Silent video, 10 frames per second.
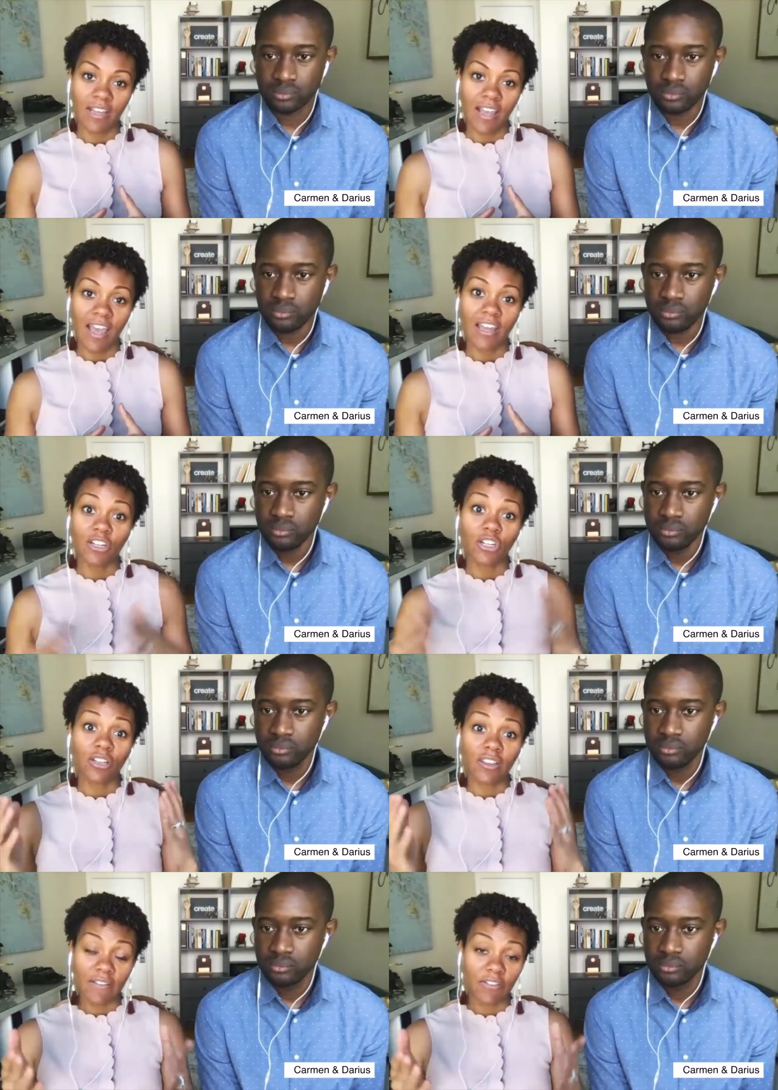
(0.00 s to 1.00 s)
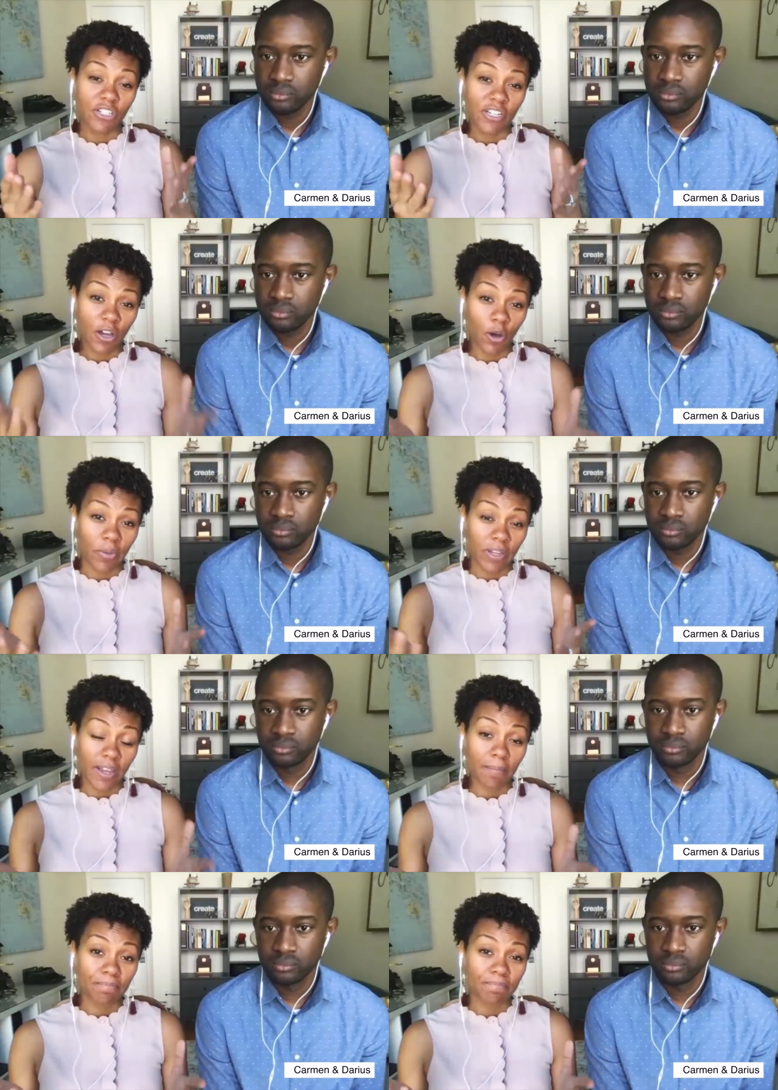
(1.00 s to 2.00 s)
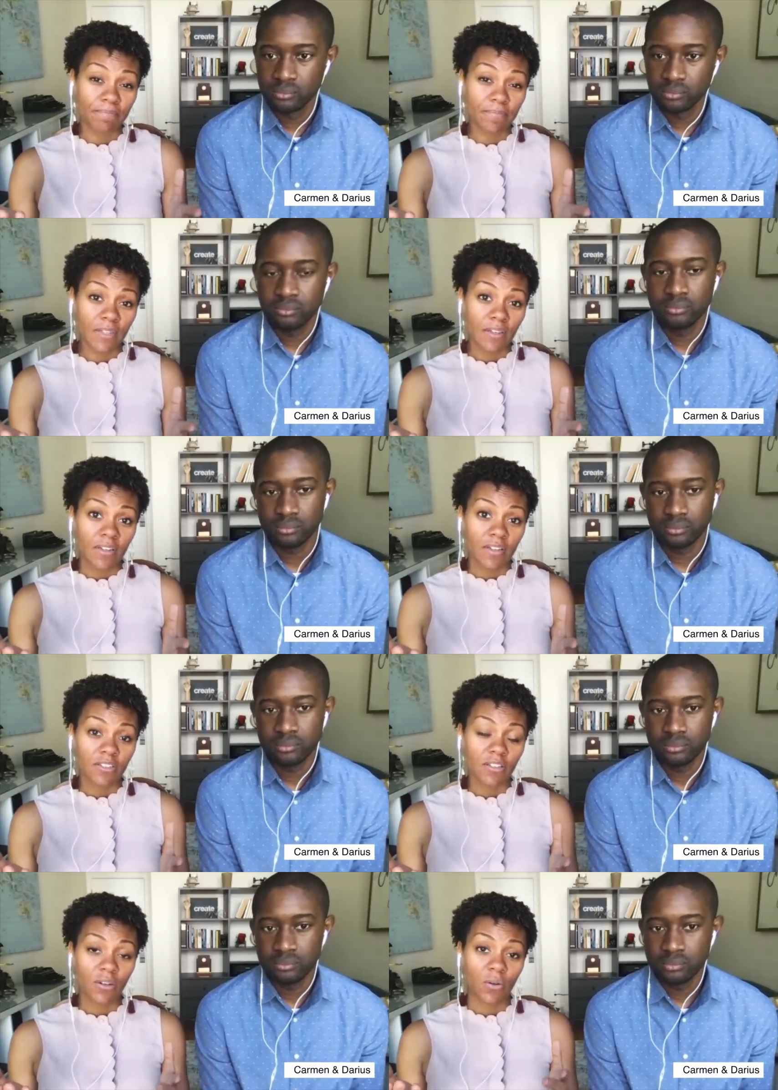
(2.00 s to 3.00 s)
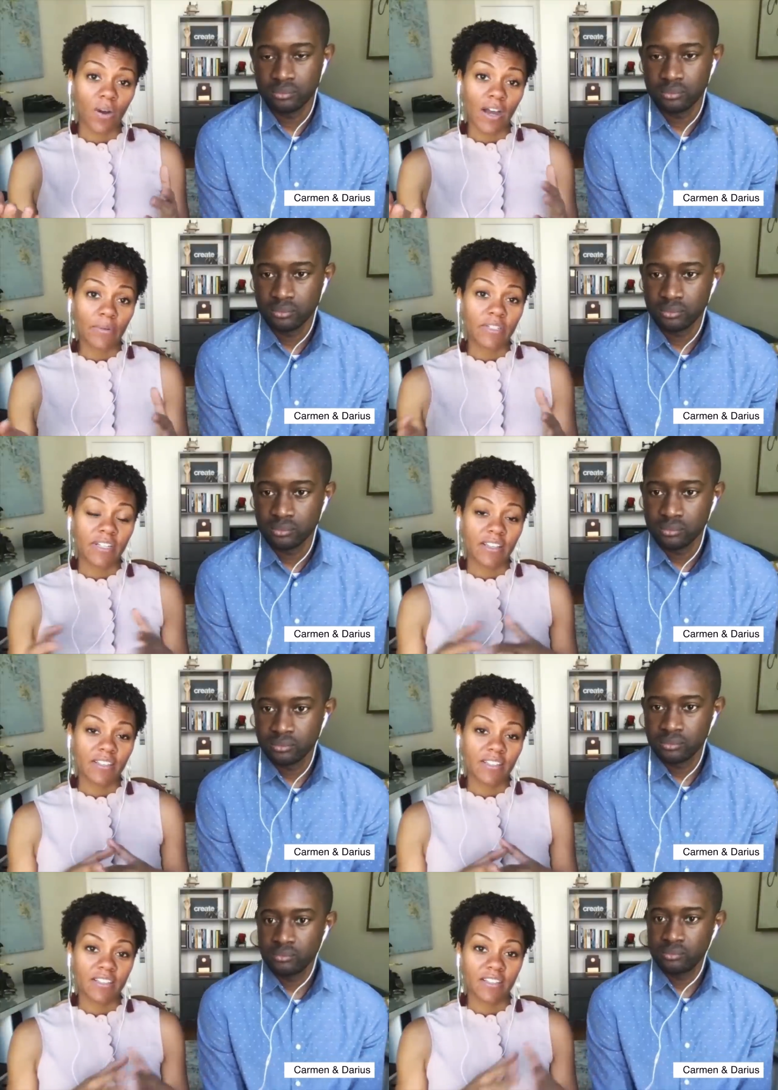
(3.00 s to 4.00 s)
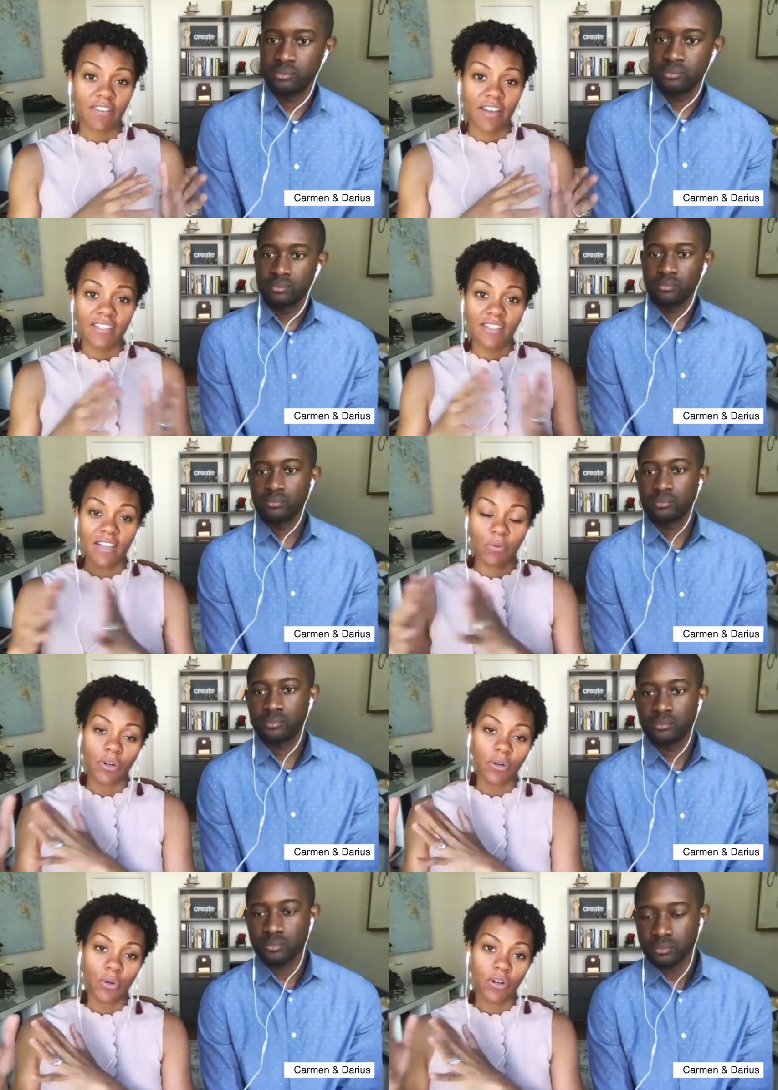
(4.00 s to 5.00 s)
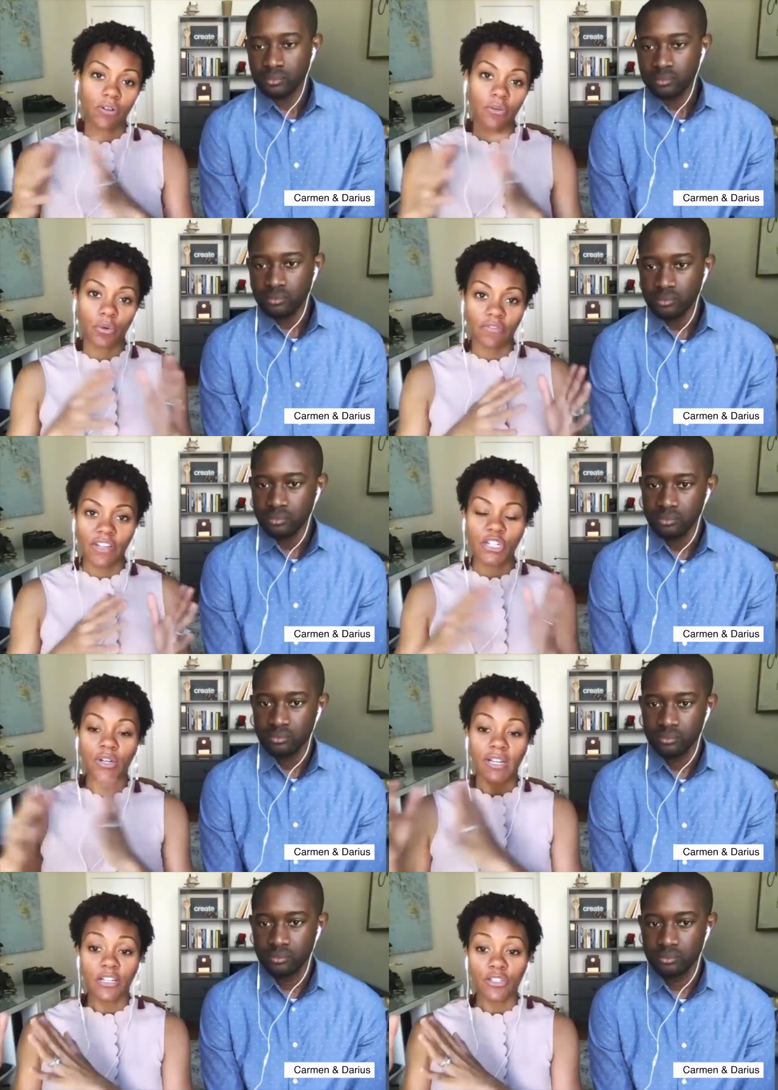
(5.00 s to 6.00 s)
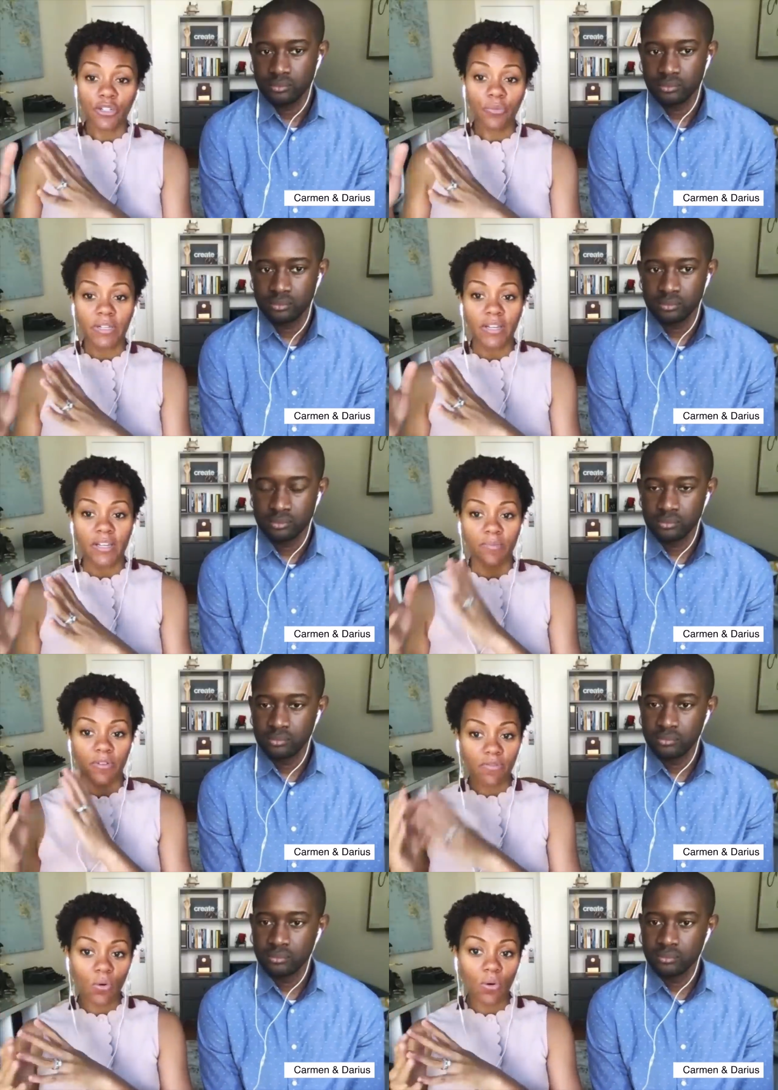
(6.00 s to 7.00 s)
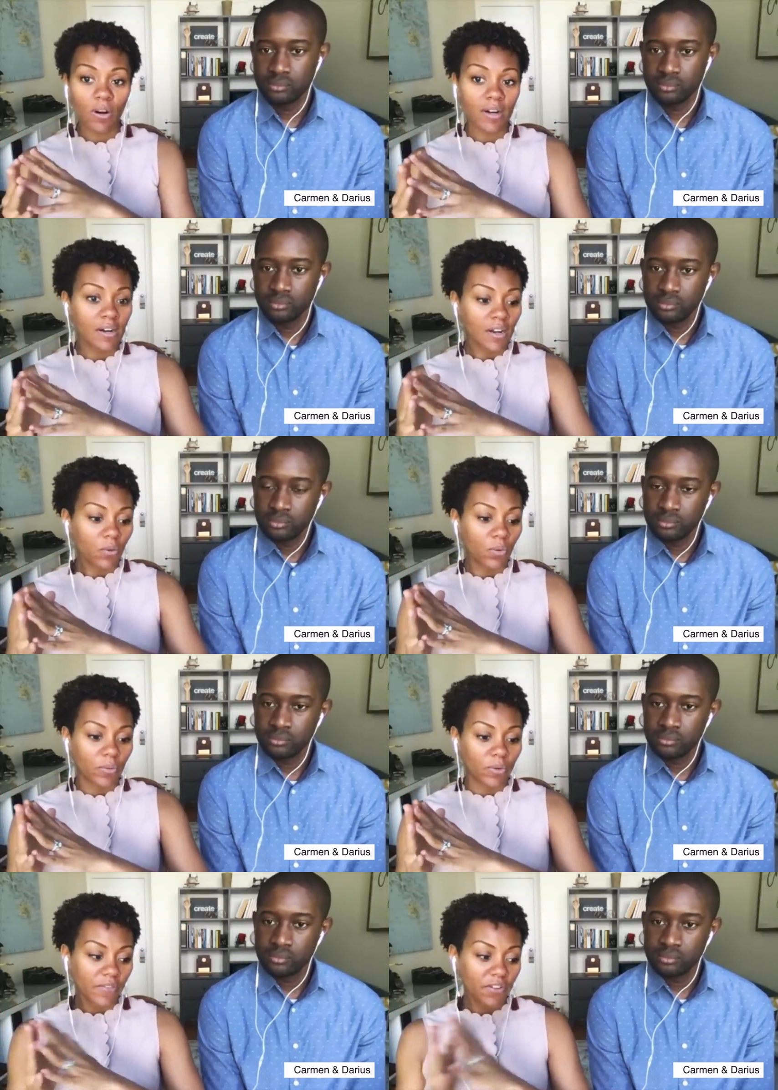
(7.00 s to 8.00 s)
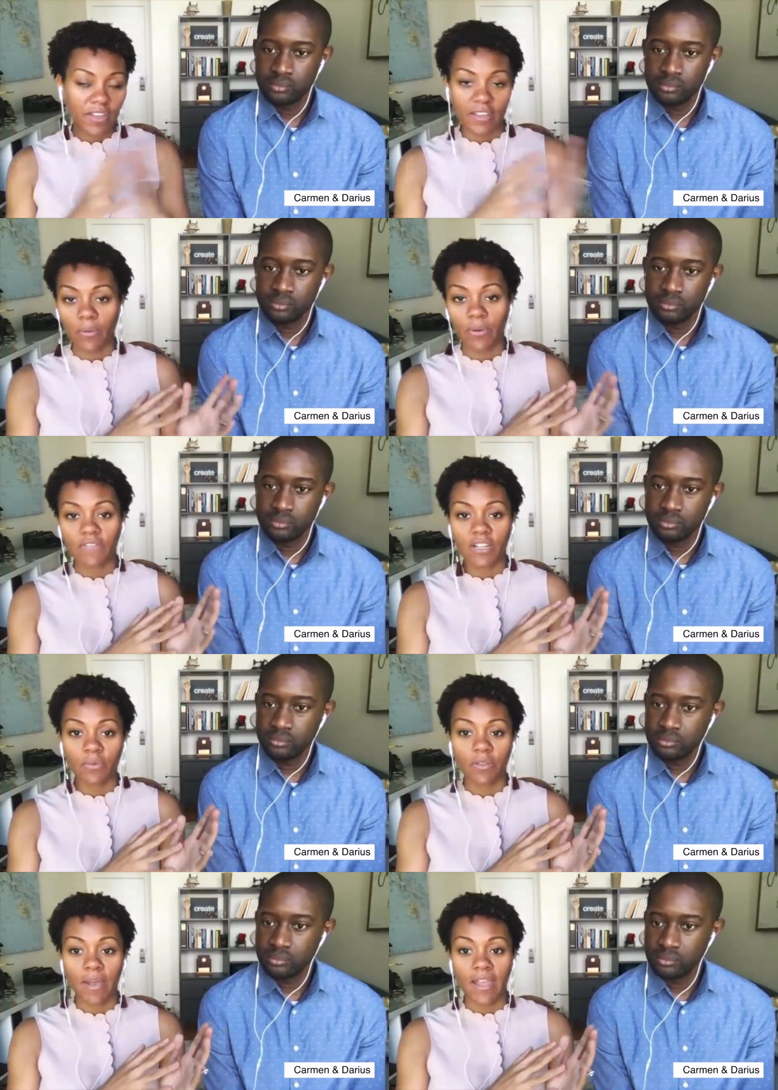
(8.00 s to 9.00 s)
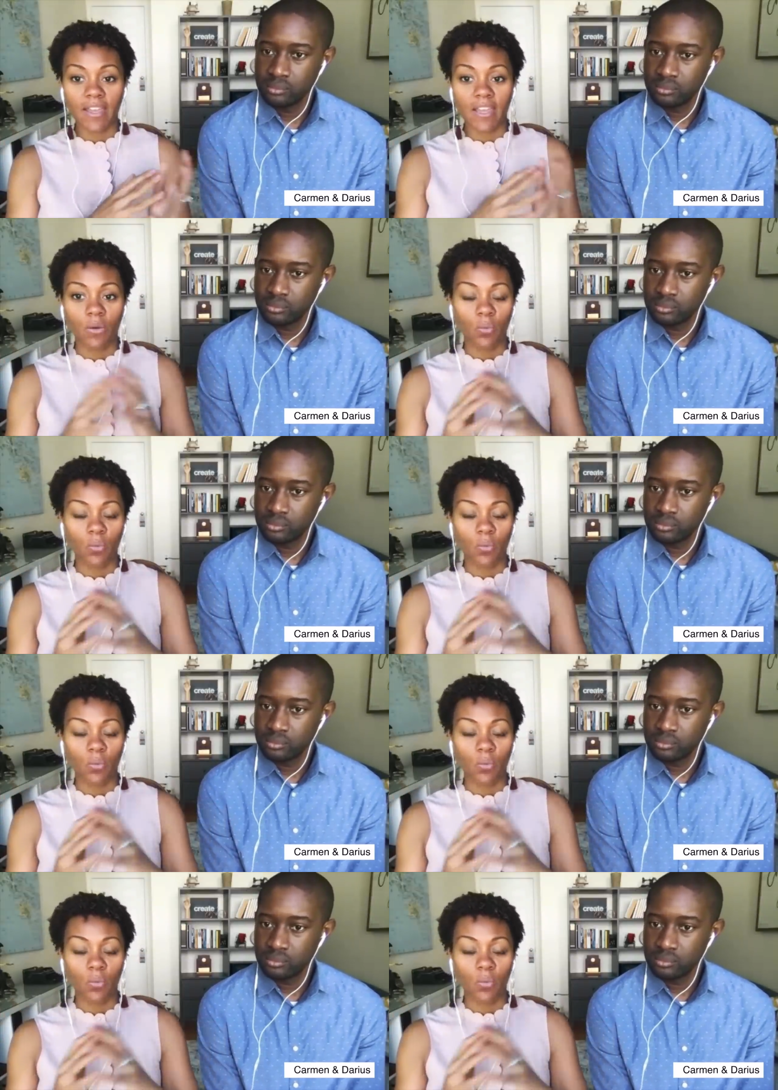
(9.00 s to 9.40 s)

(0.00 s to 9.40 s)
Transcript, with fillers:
Speaker 1: and leveraging opm Mm-hmm. So I would say this is the facet that we're, we're, we're venturing into because before, with, with, everything that we've done with banking,